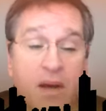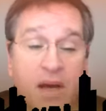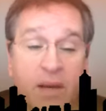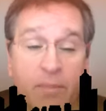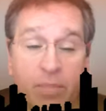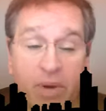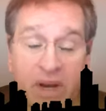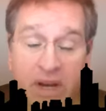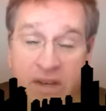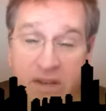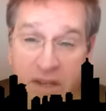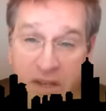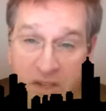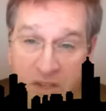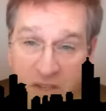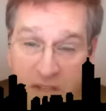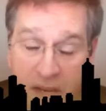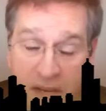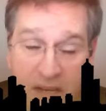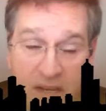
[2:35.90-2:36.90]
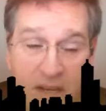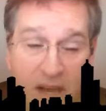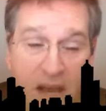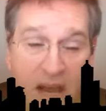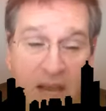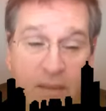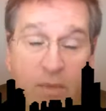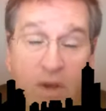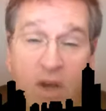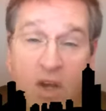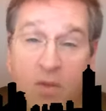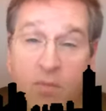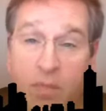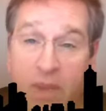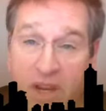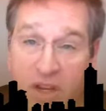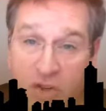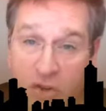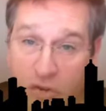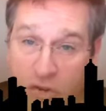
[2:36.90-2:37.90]
But it does take time.
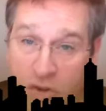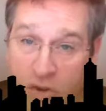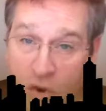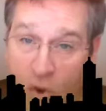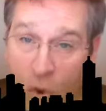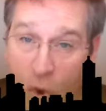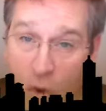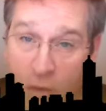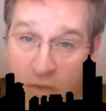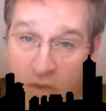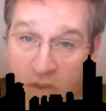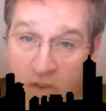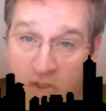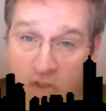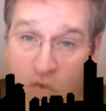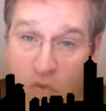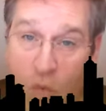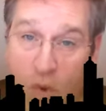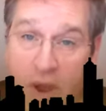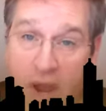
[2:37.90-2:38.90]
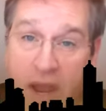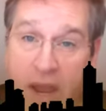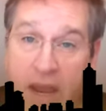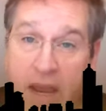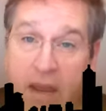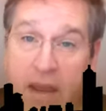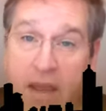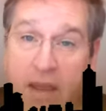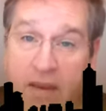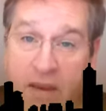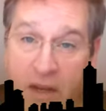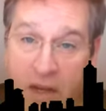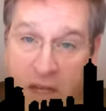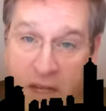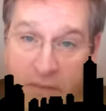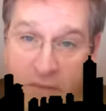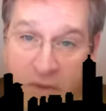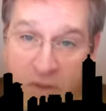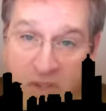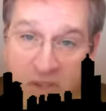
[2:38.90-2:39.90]
Make sure you go over the sway, and it'll
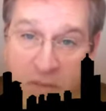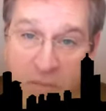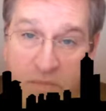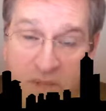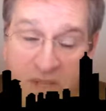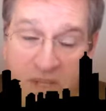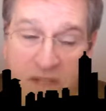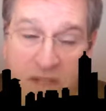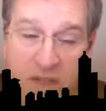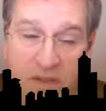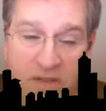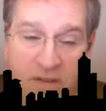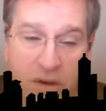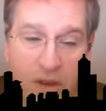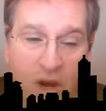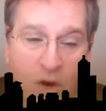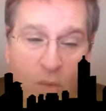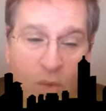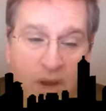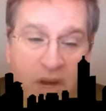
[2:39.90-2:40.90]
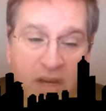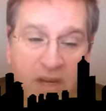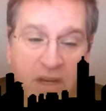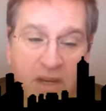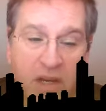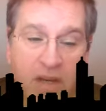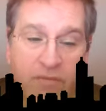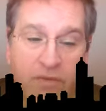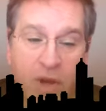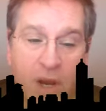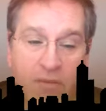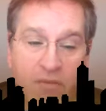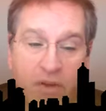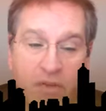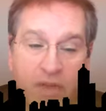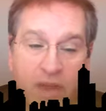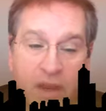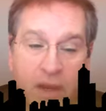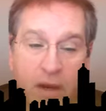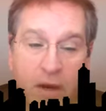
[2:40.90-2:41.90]
give you some details. I don't want to give you
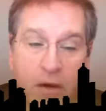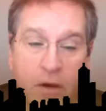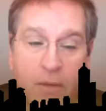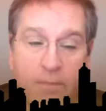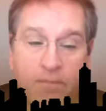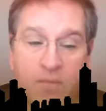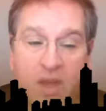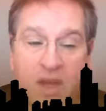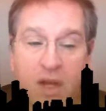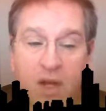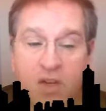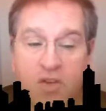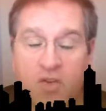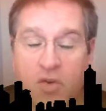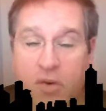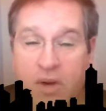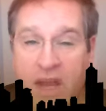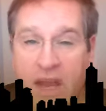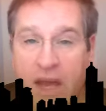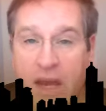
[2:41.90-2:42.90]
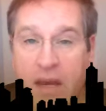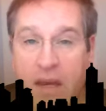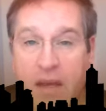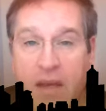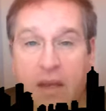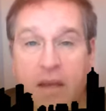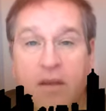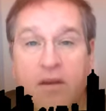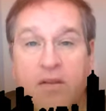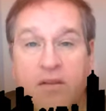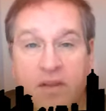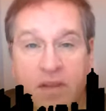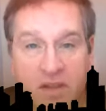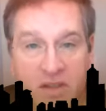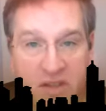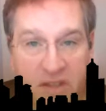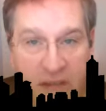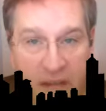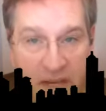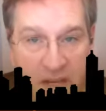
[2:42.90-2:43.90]
everything here. So again,
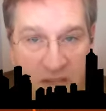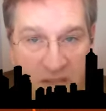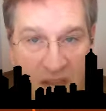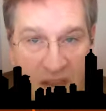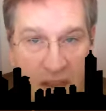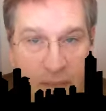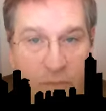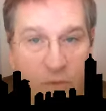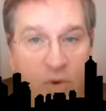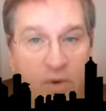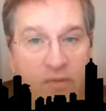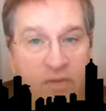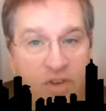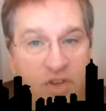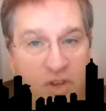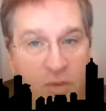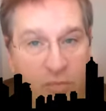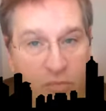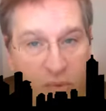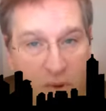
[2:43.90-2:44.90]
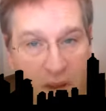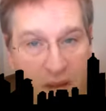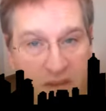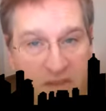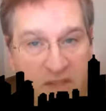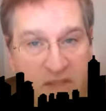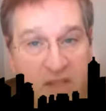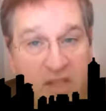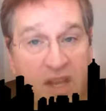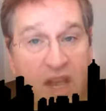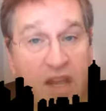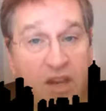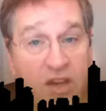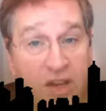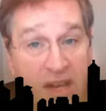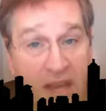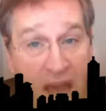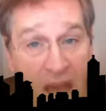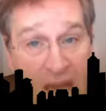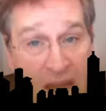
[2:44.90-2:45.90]
this takes time, the revision process, and
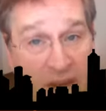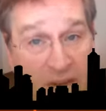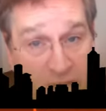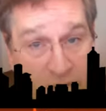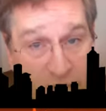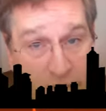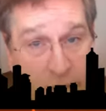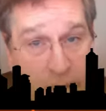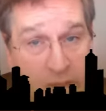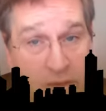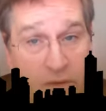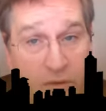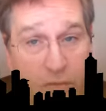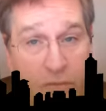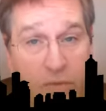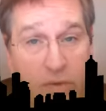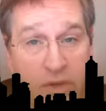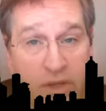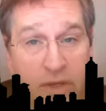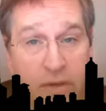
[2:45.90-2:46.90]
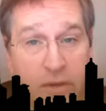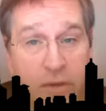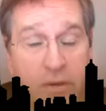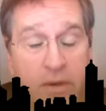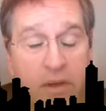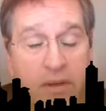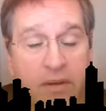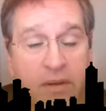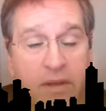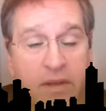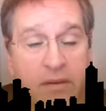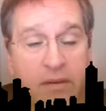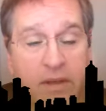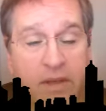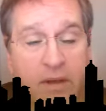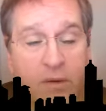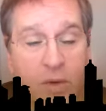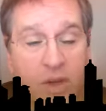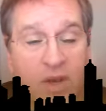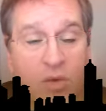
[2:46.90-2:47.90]
you got to do it. You really do.
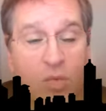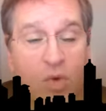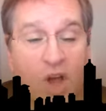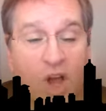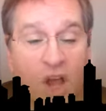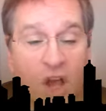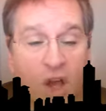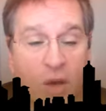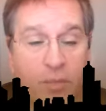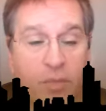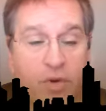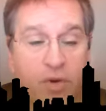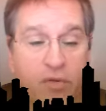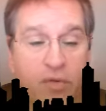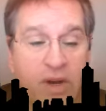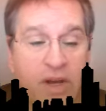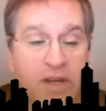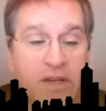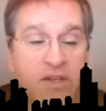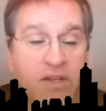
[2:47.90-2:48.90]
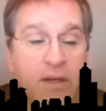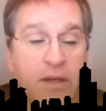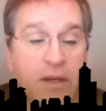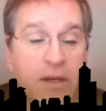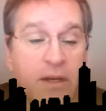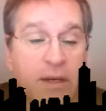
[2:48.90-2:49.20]
It will help your grades.